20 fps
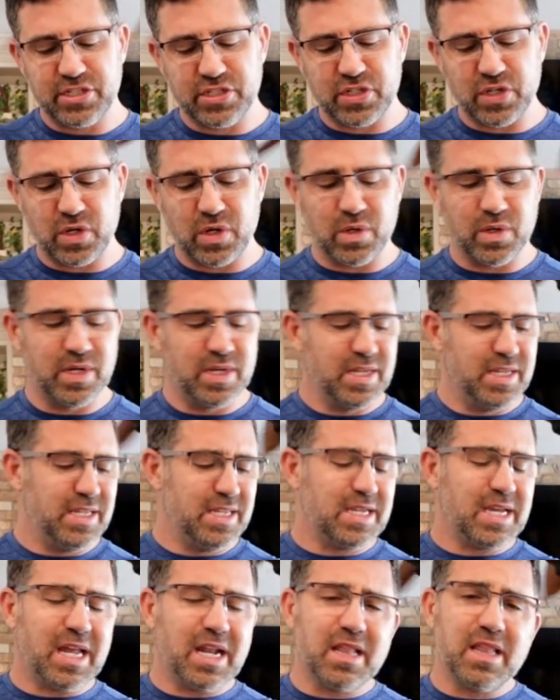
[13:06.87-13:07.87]
So
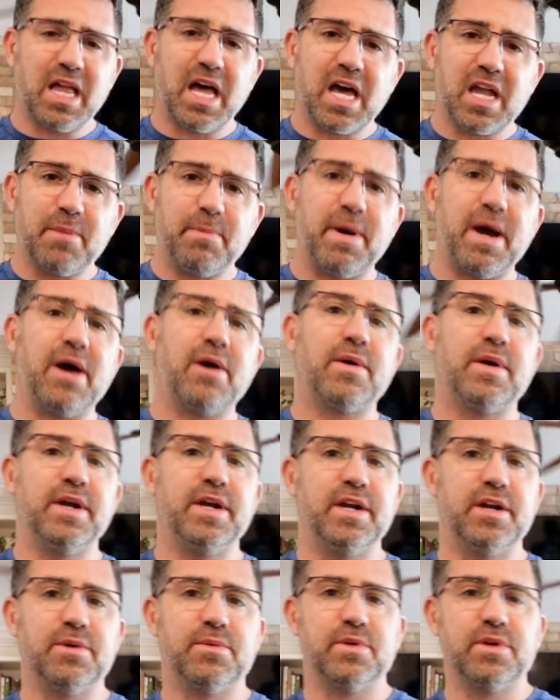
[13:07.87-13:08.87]
you got a lot of power
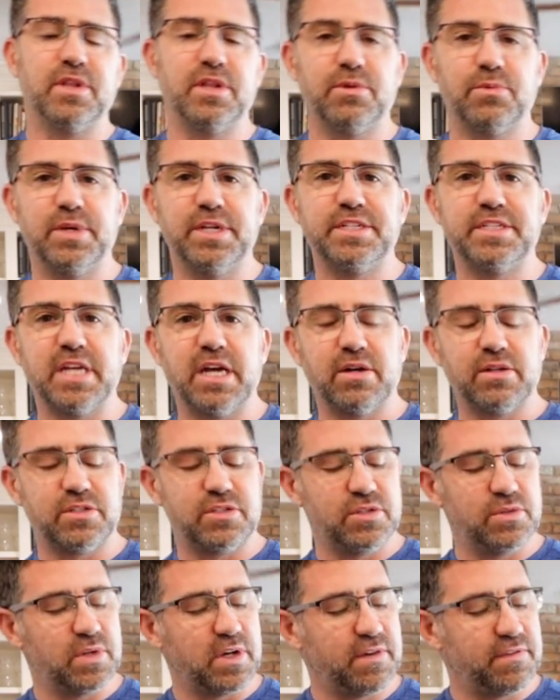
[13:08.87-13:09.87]
here to really reach out
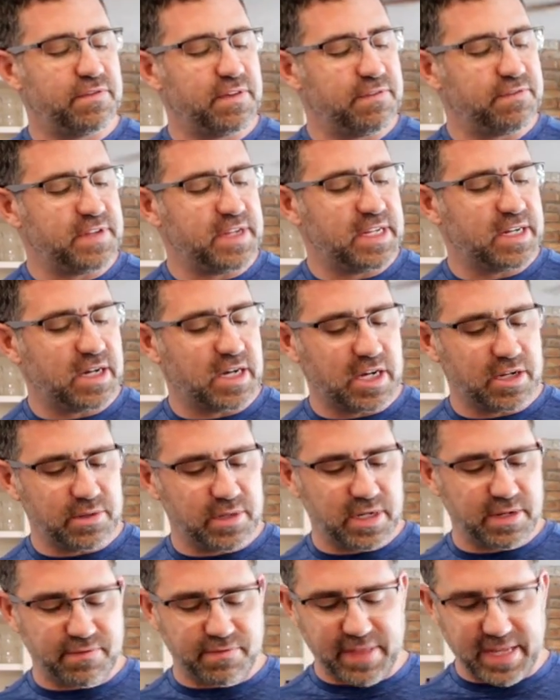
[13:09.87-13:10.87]
to 50 and
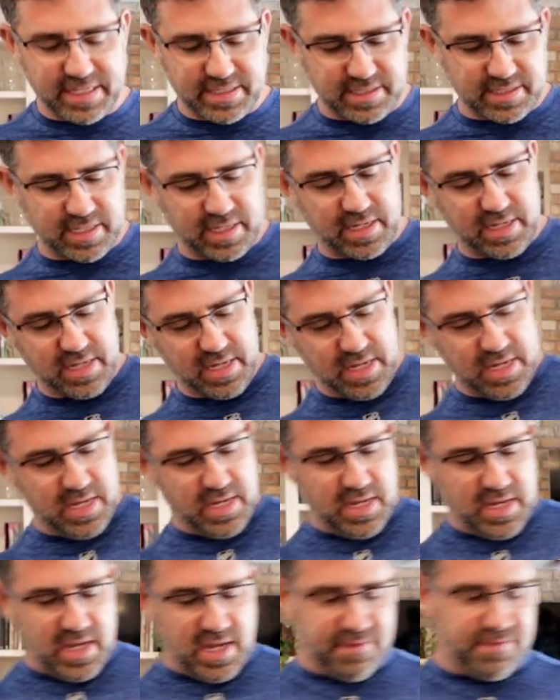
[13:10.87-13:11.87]
100 if
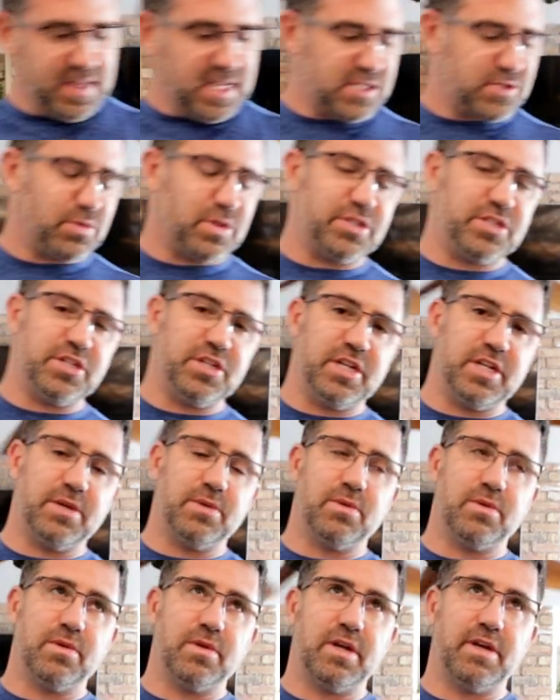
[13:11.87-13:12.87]
that's what
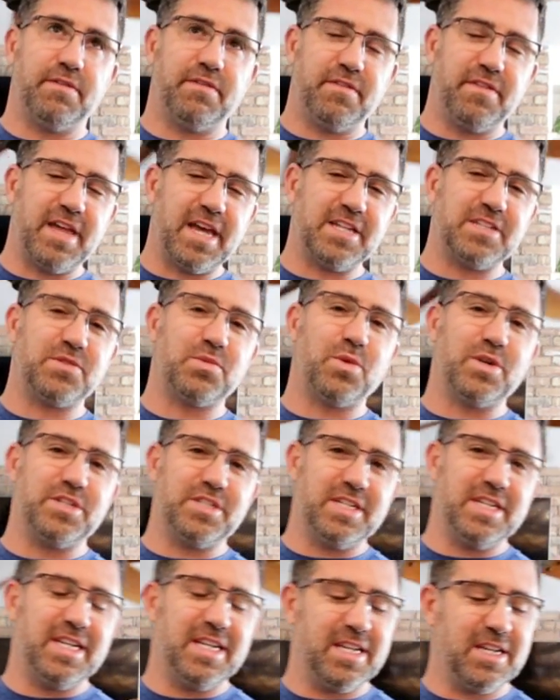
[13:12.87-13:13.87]

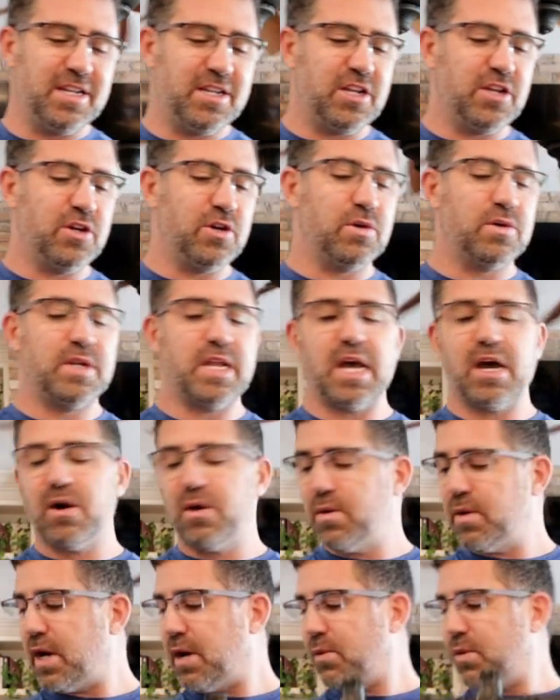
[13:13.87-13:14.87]
you need to do.
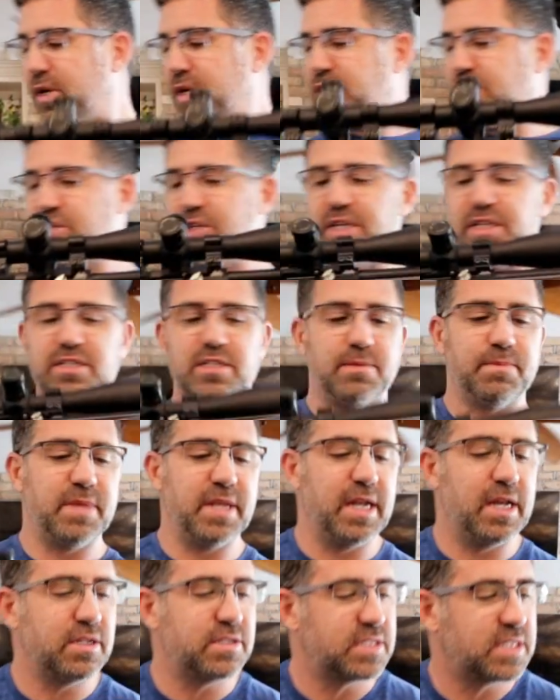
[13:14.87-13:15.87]
Now, I want to show you
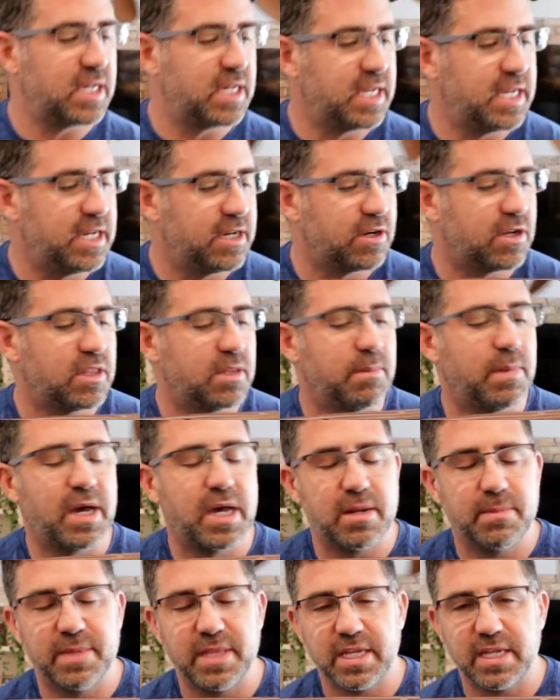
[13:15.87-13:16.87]
something else kind of here on the
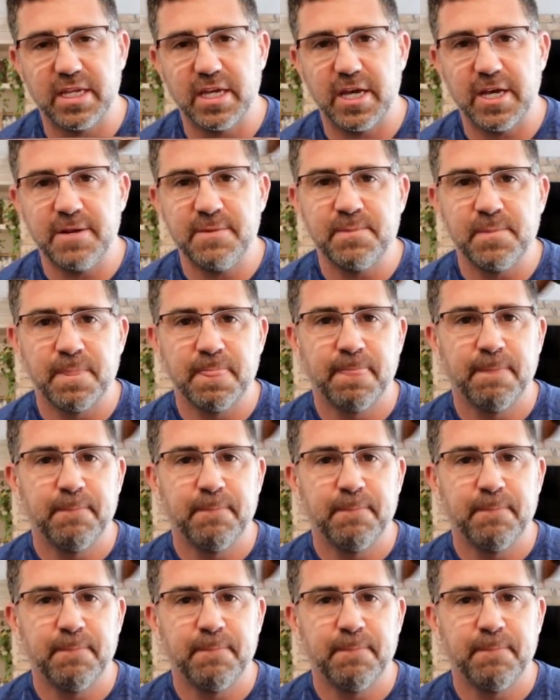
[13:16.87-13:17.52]
bottom of the gun.